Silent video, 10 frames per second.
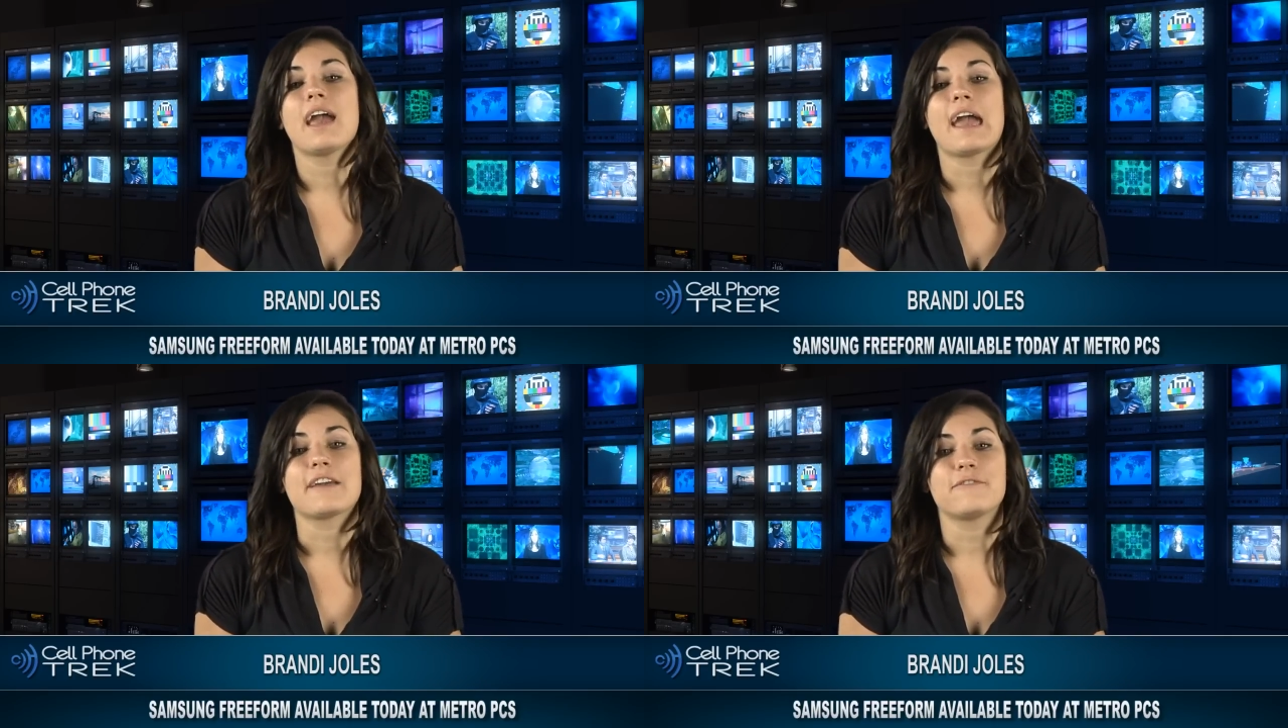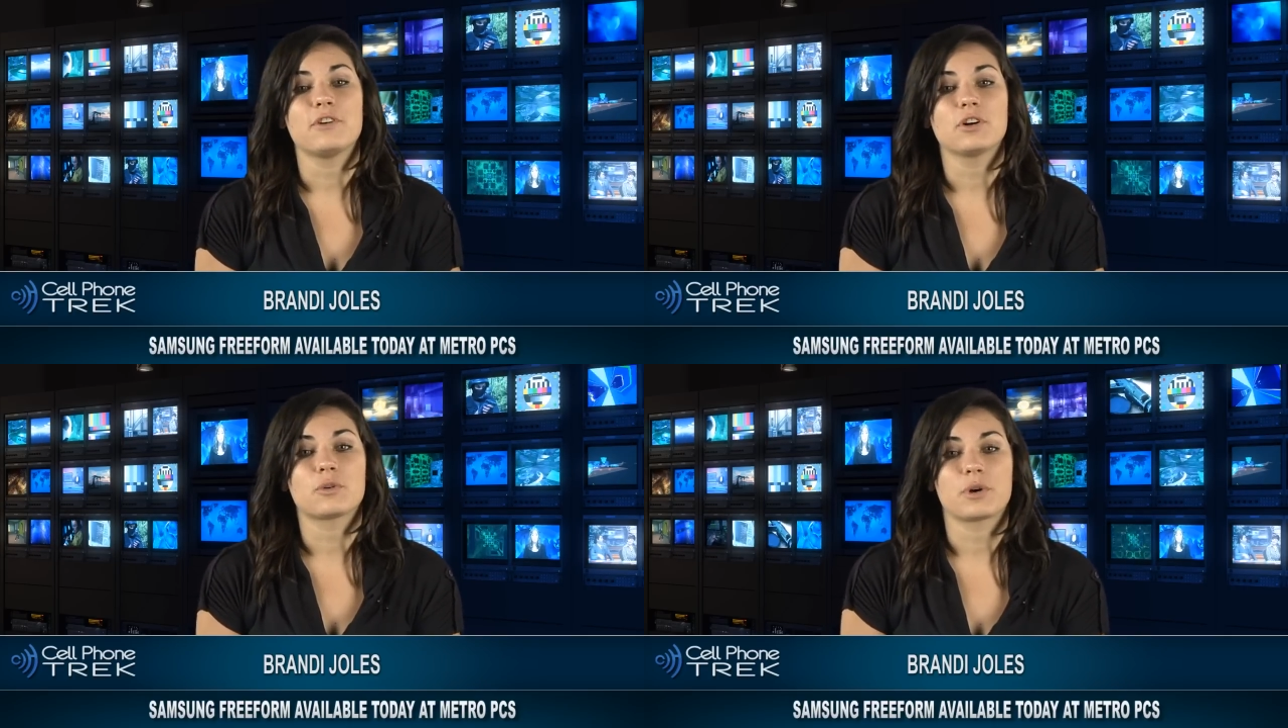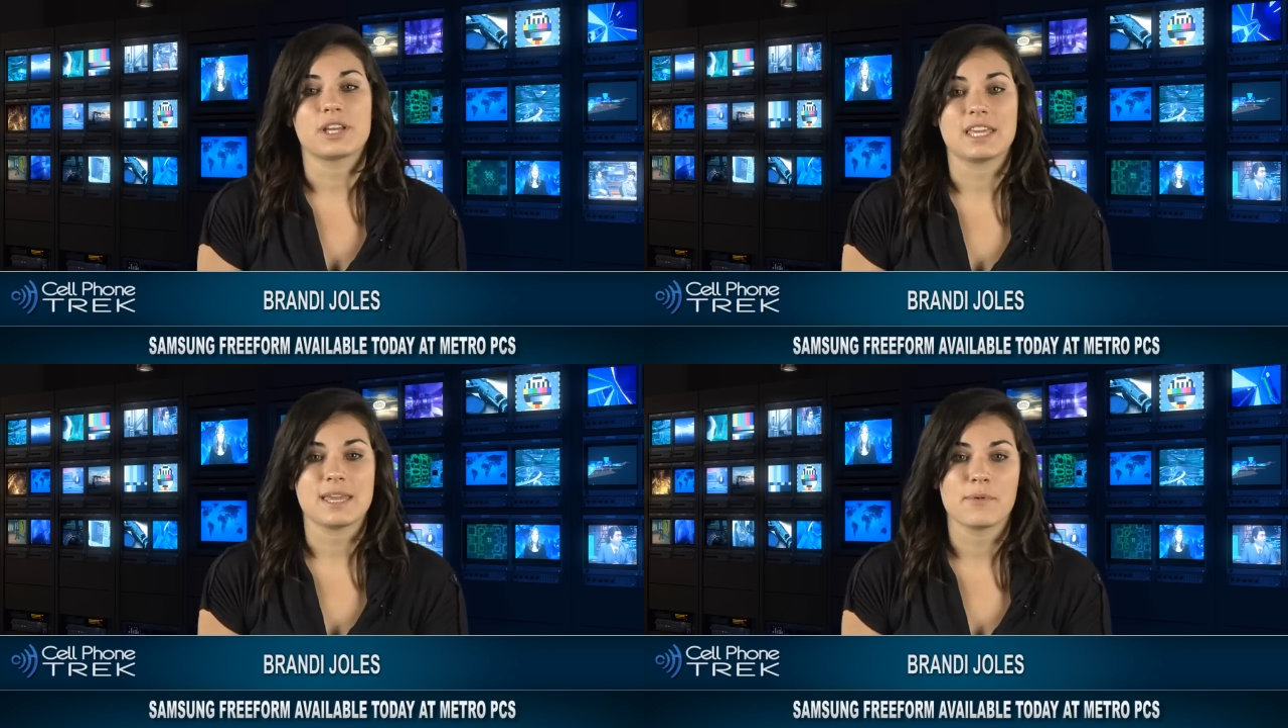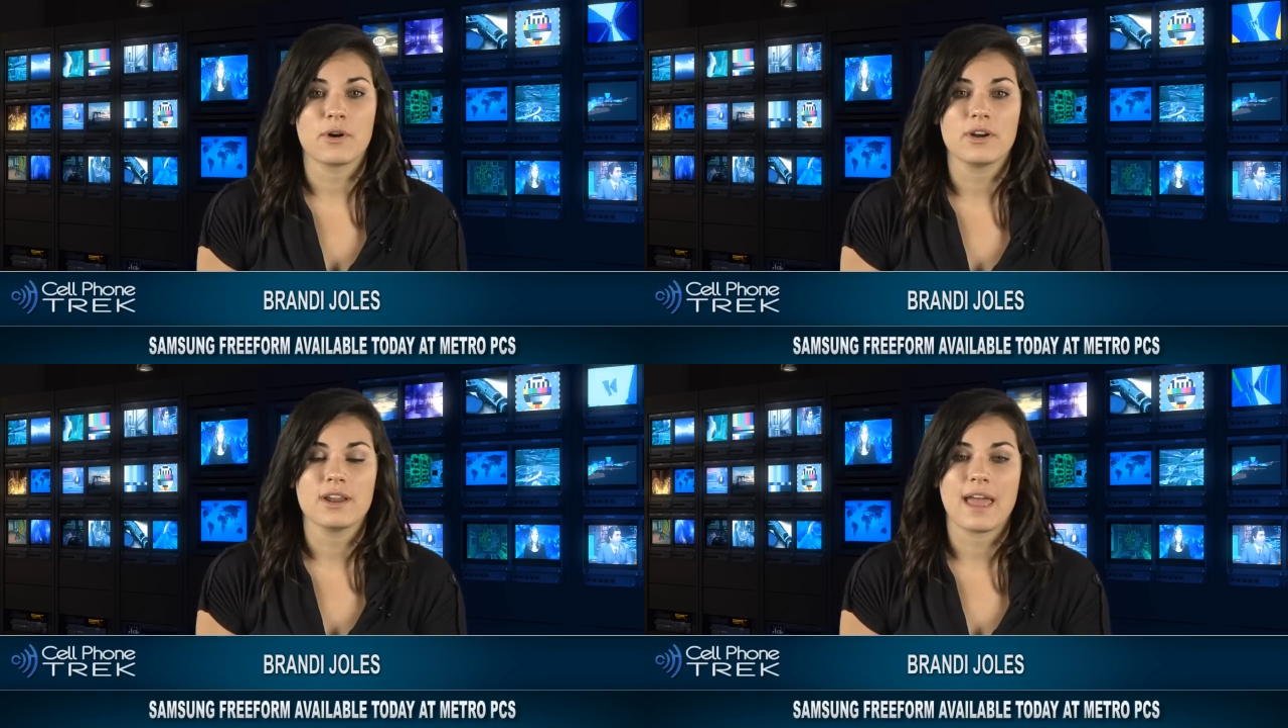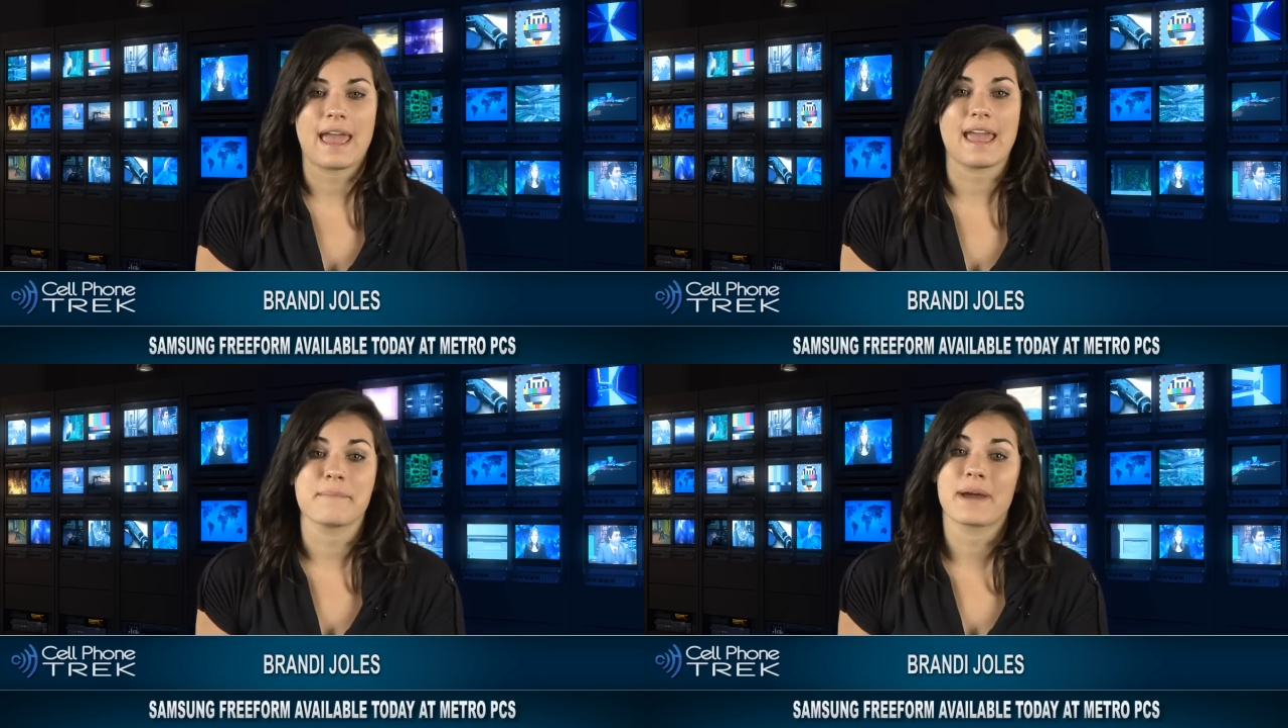a full QWERTY keyboard,
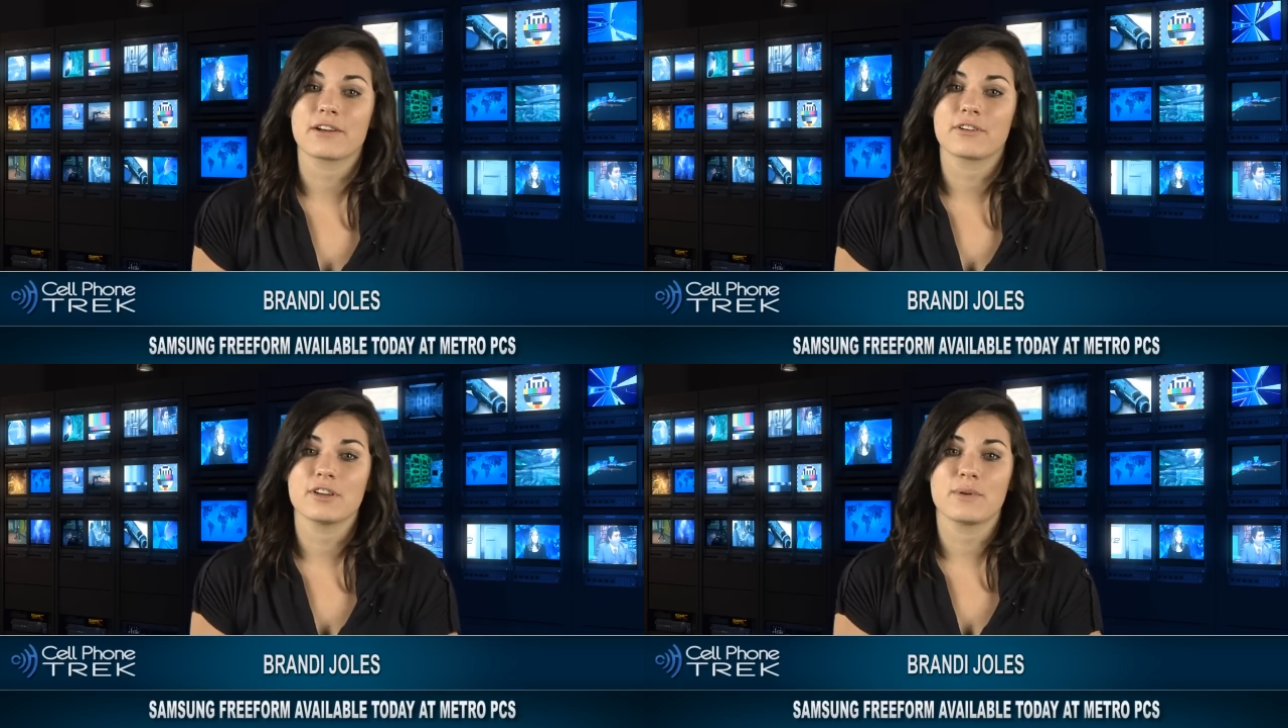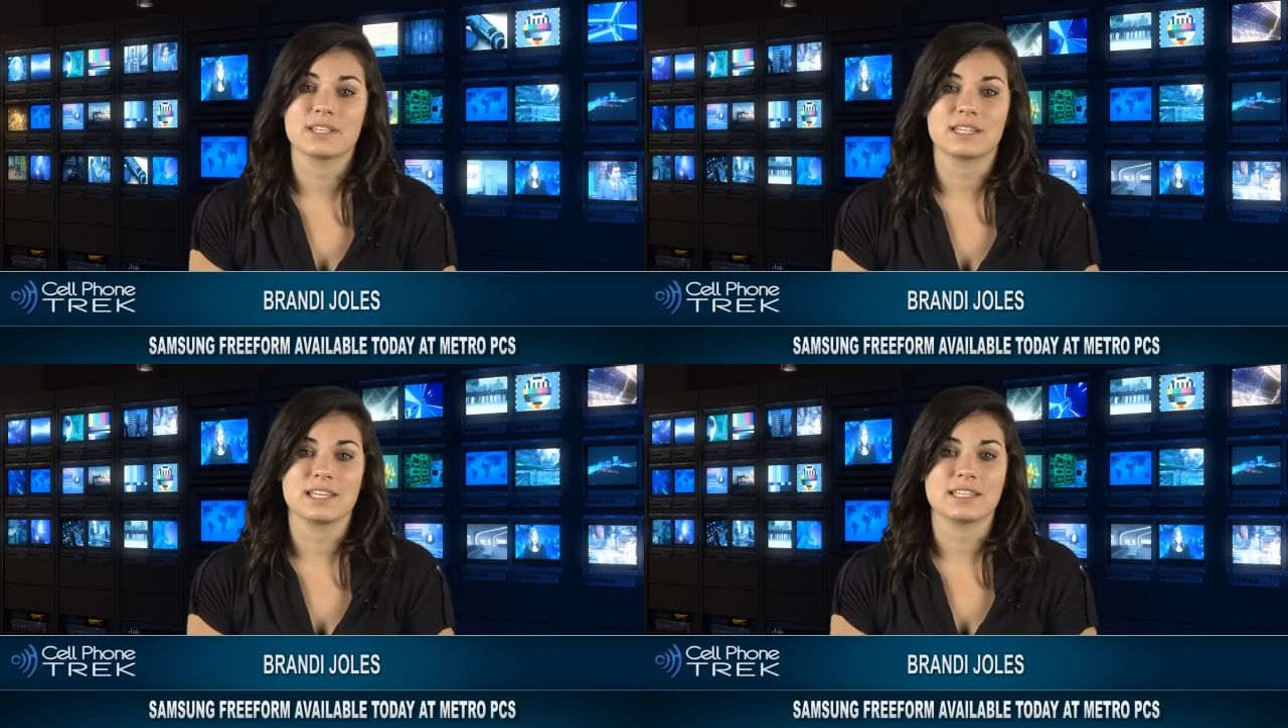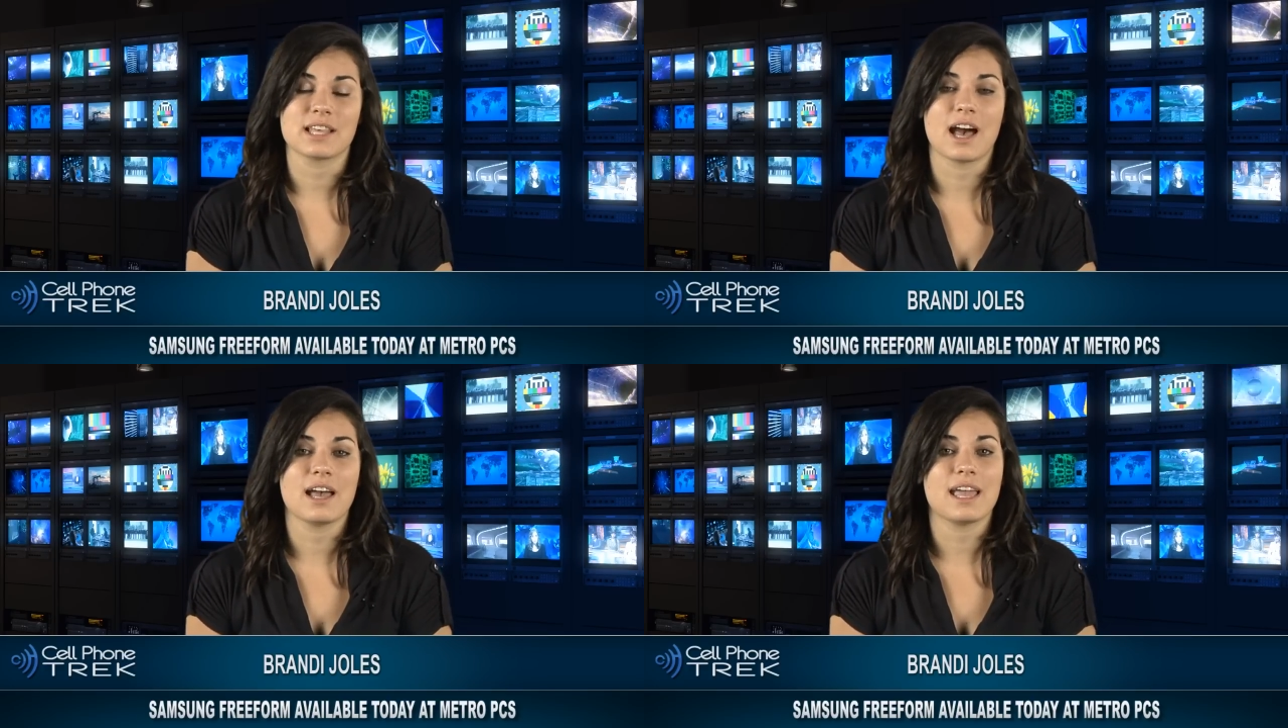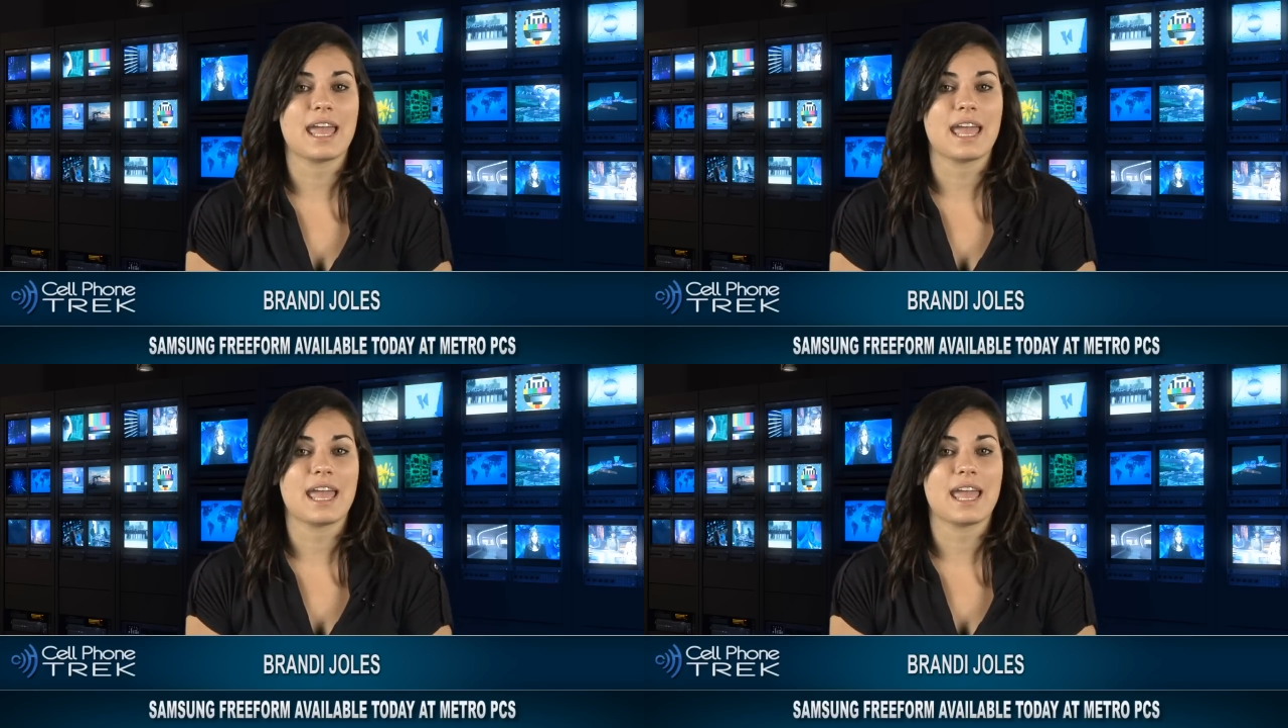a micro USB slot,